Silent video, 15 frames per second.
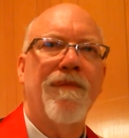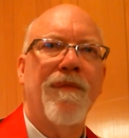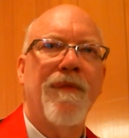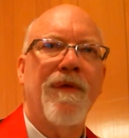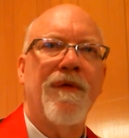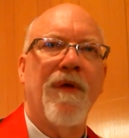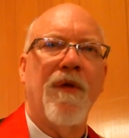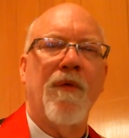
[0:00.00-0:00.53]

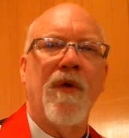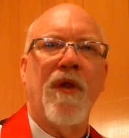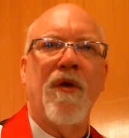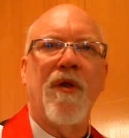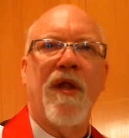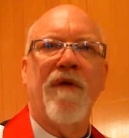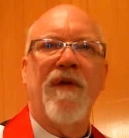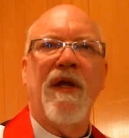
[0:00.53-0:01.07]
So whether
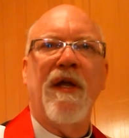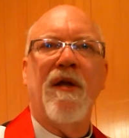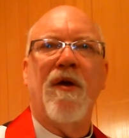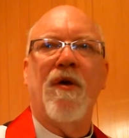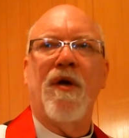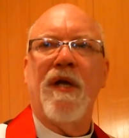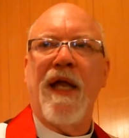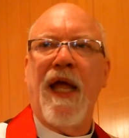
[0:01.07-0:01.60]
living
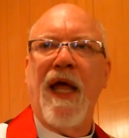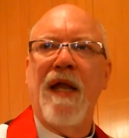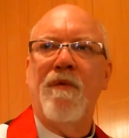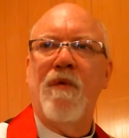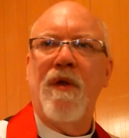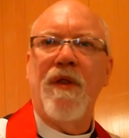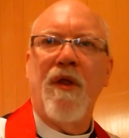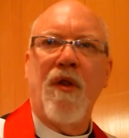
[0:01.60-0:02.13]
or dead,
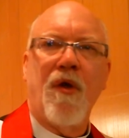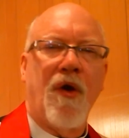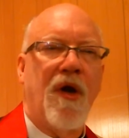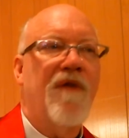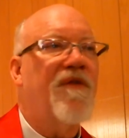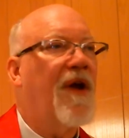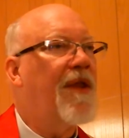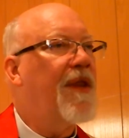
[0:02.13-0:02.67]
when the Lord
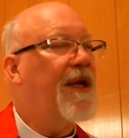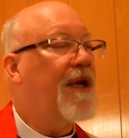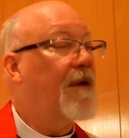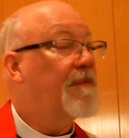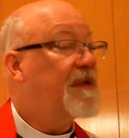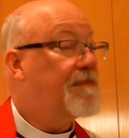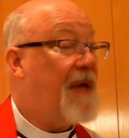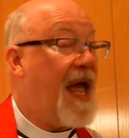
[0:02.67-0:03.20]
finally
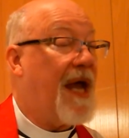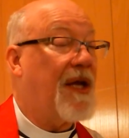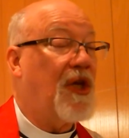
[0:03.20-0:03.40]
comes back,